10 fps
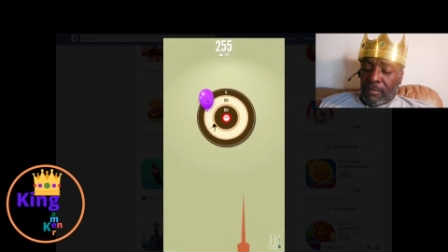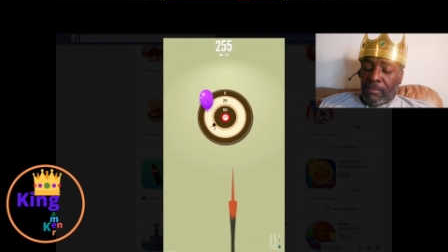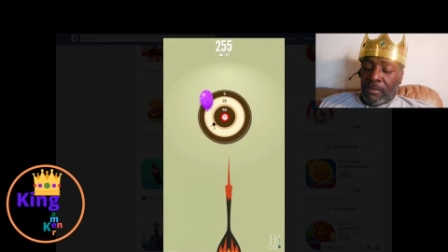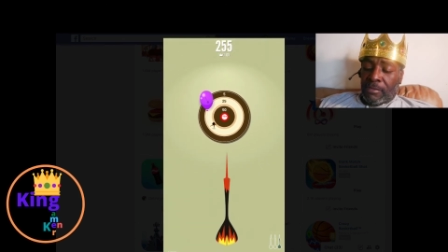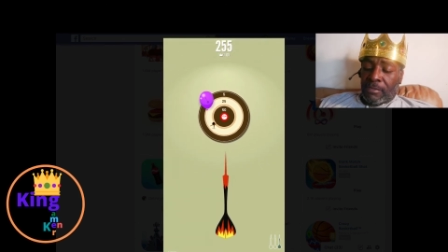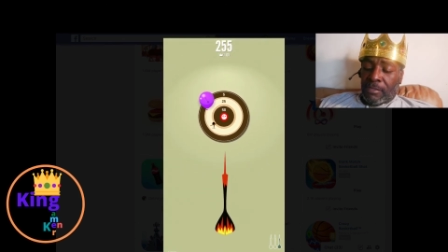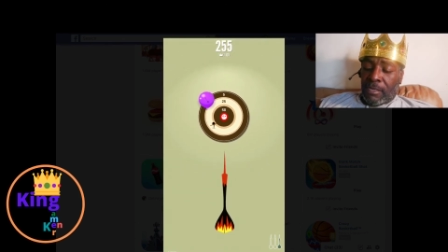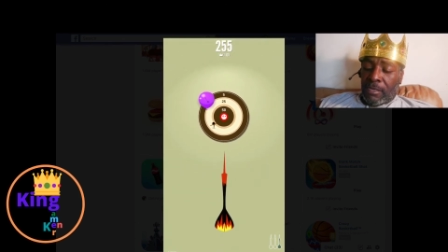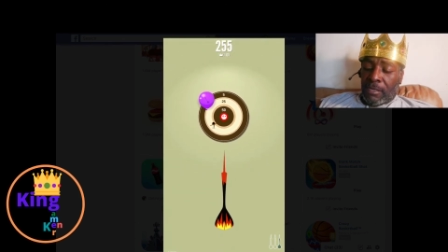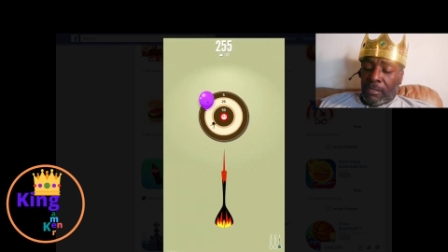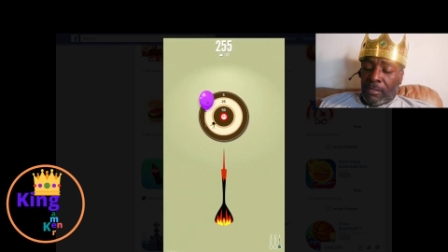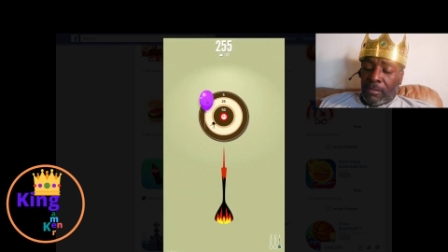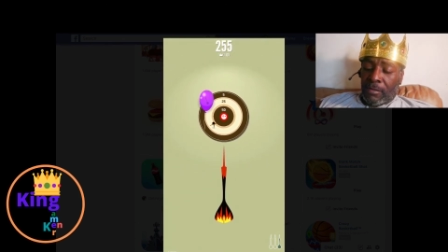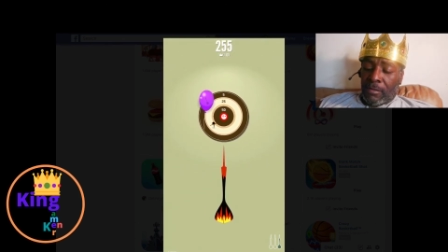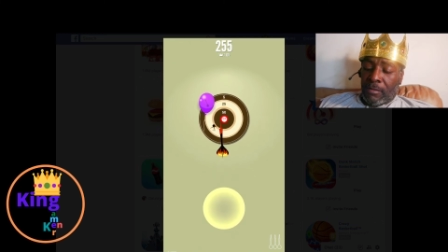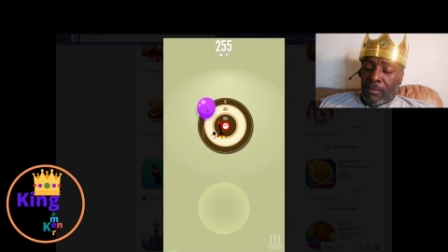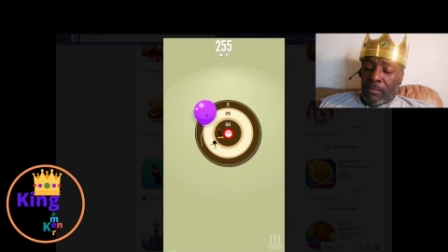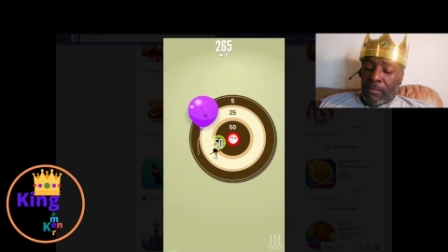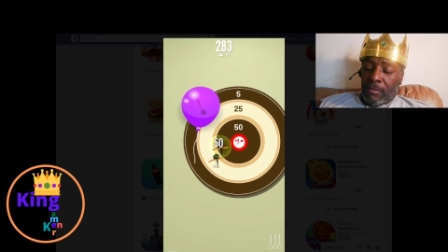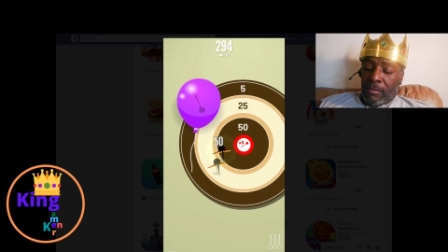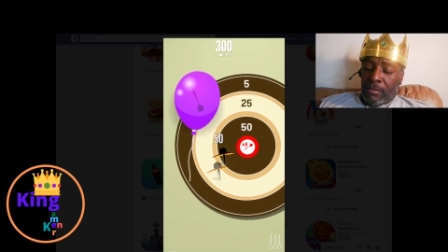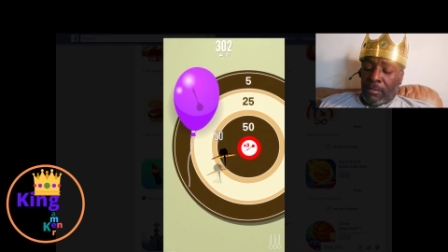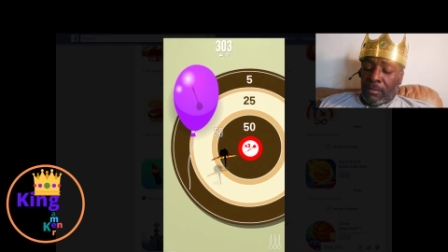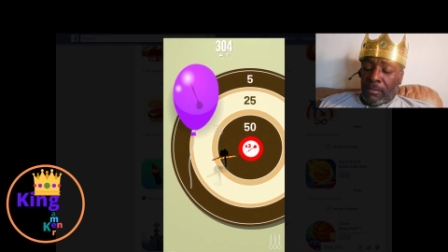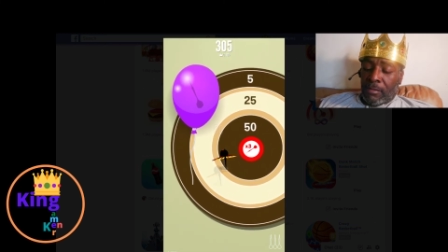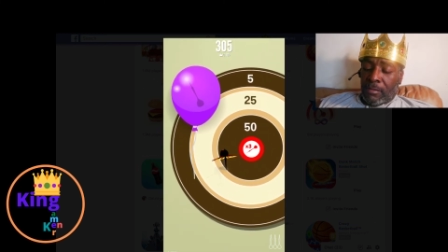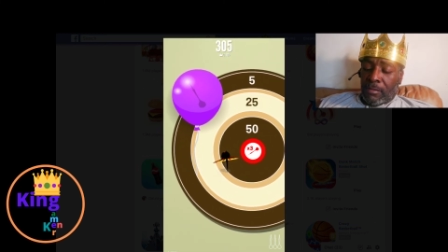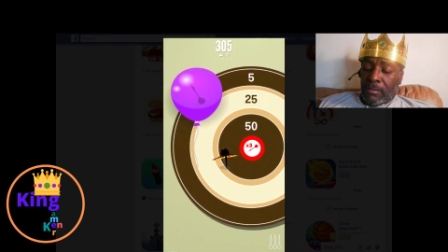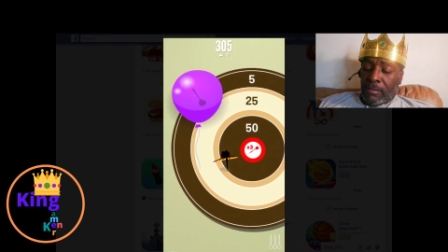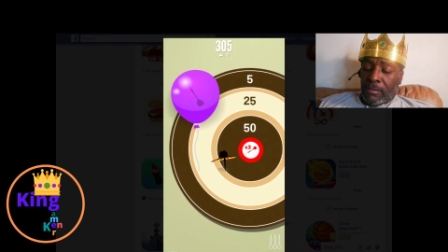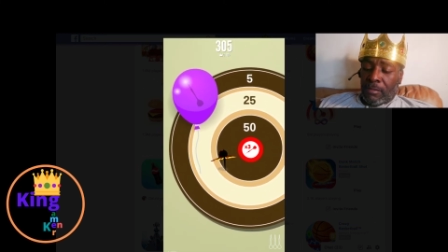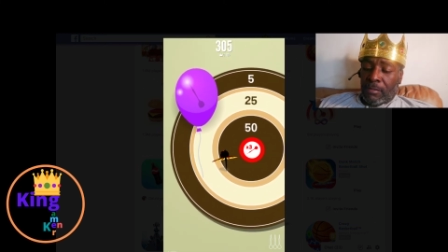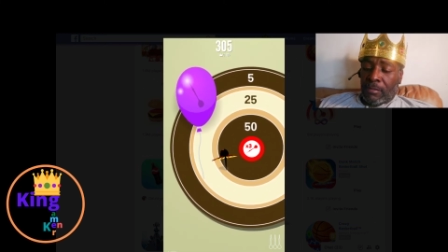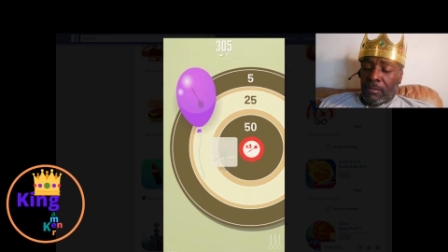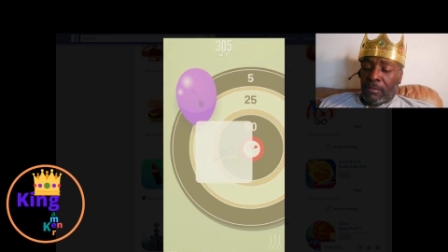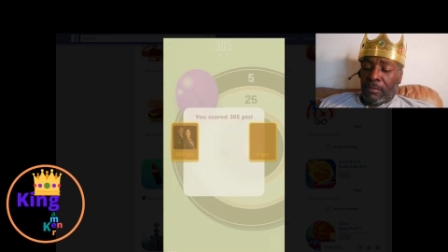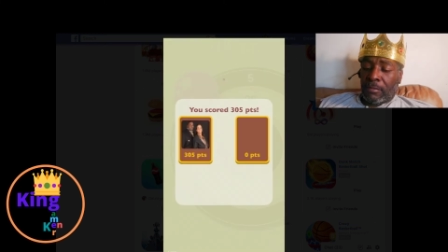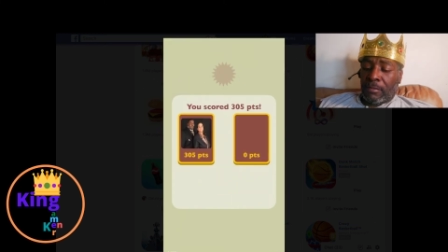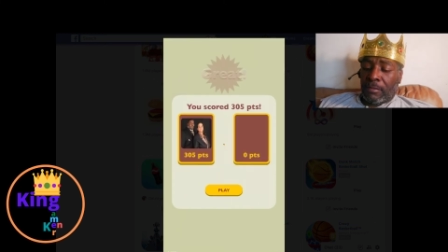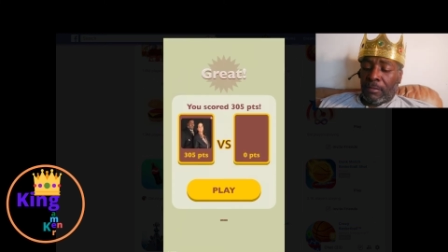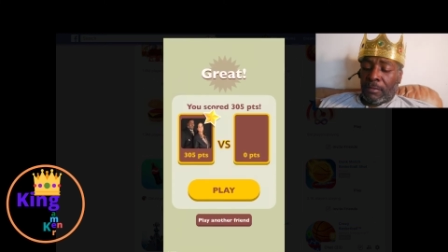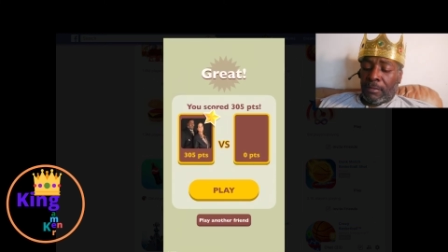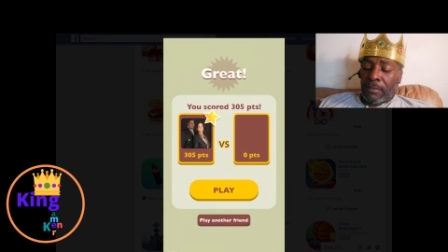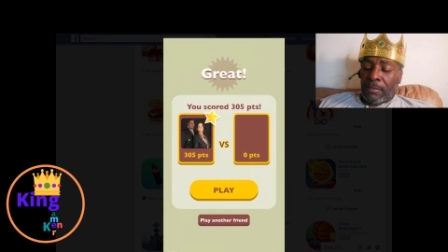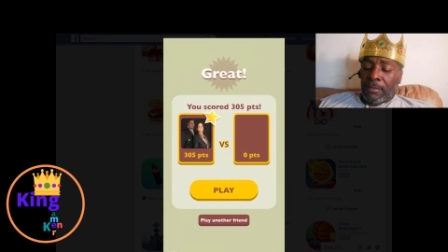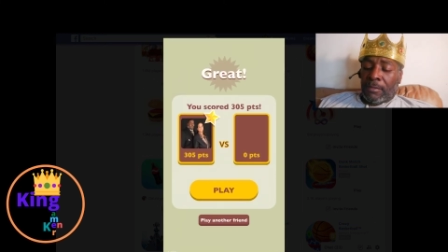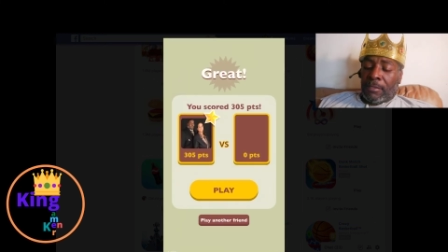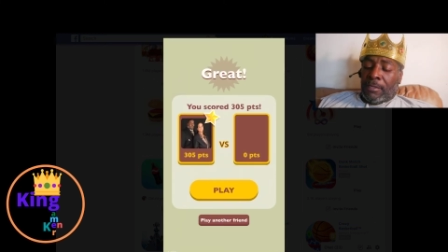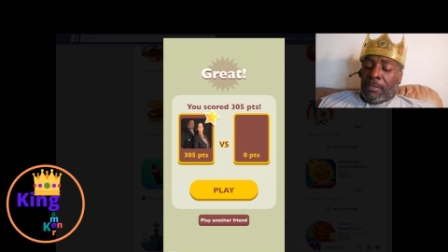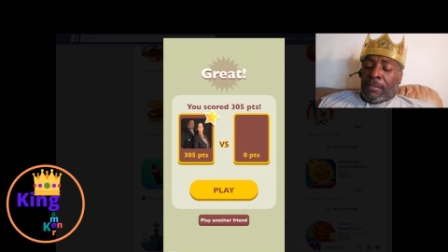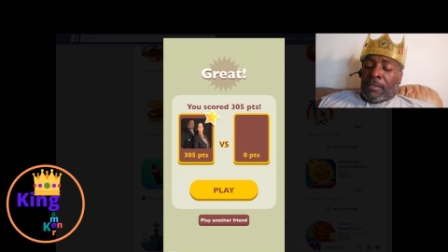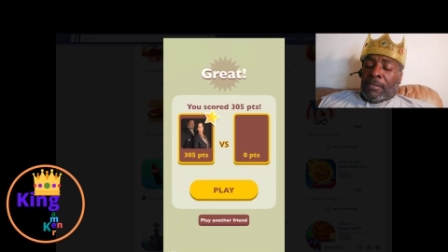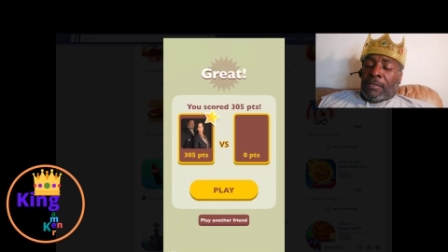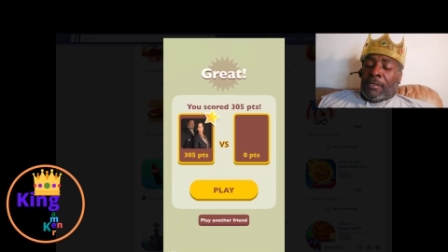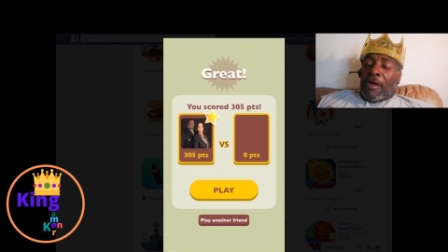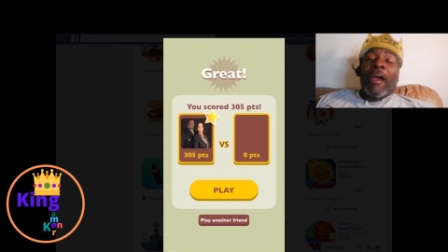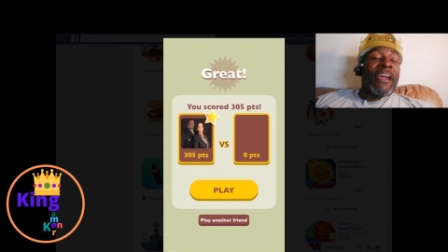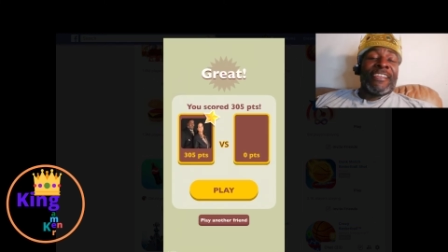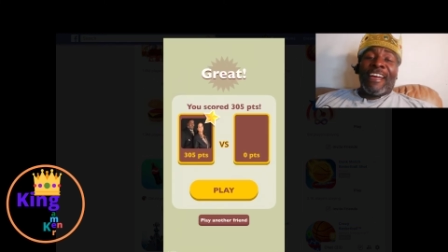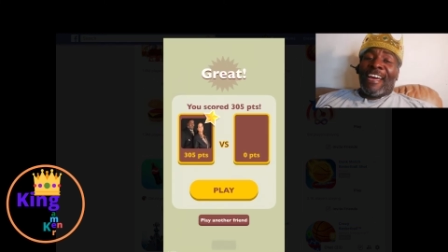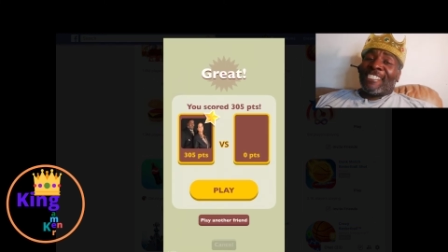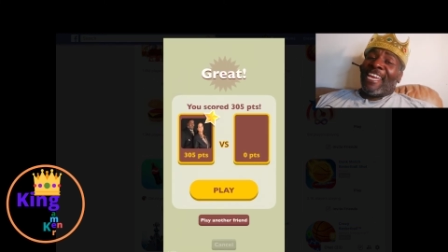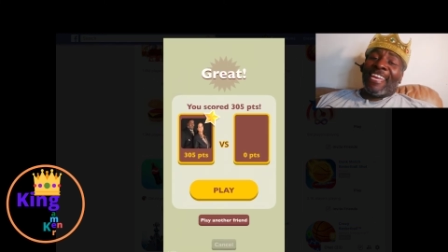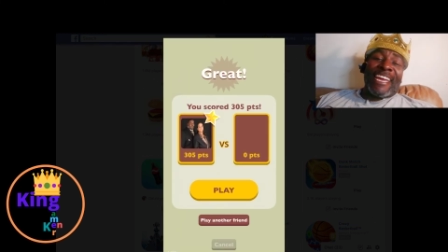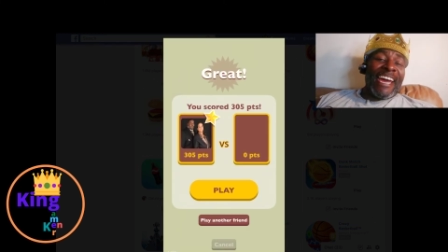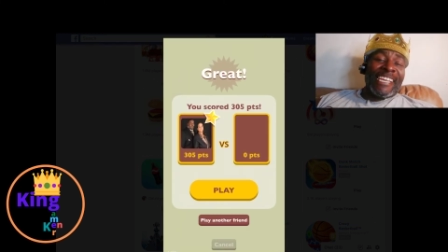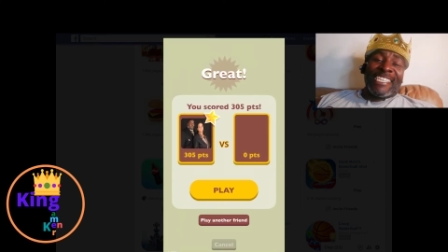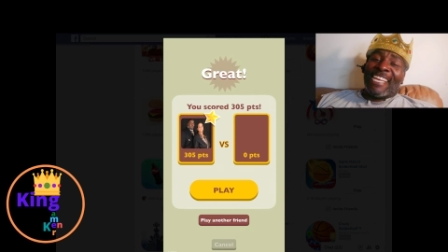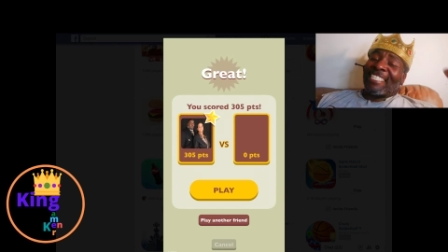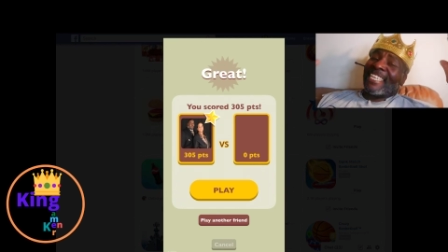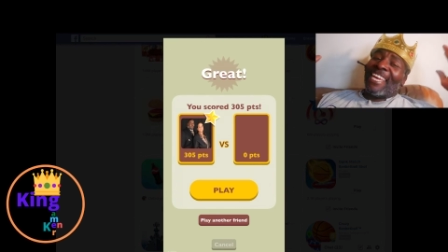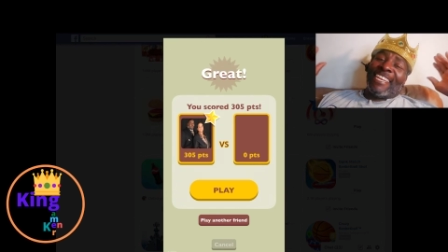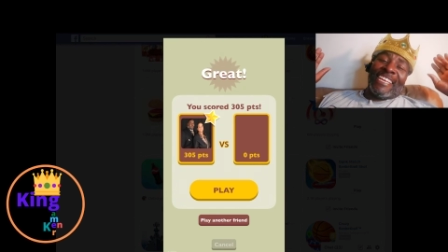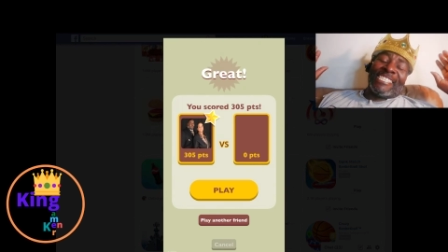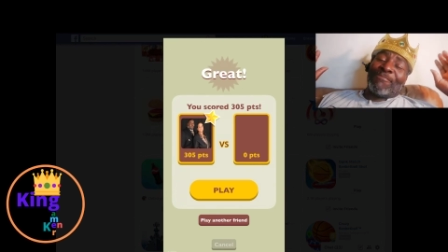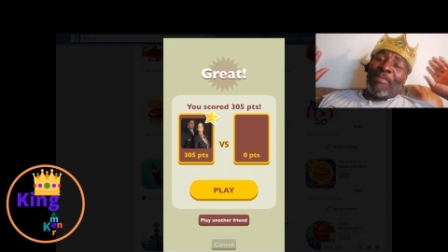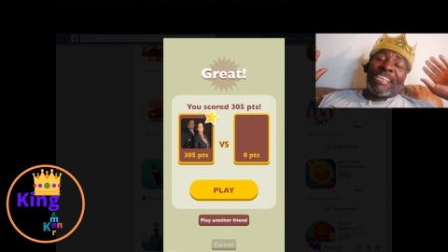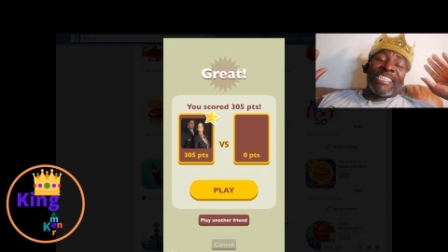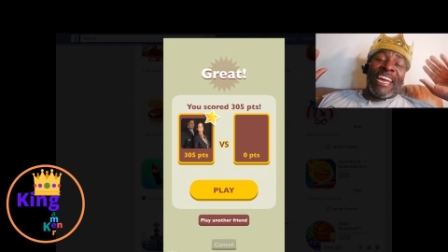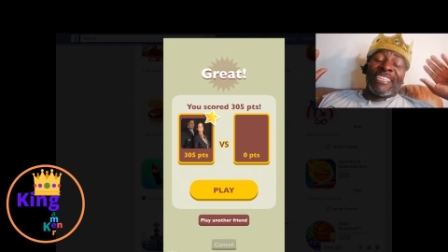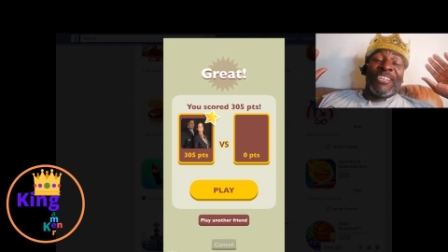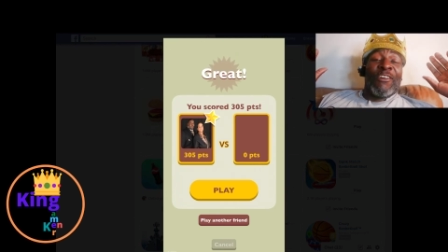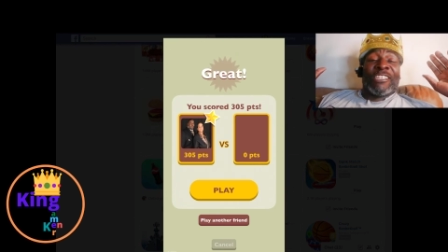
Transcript: This is getting good. Alright guys, hey guys, that's it. That's the best I can do.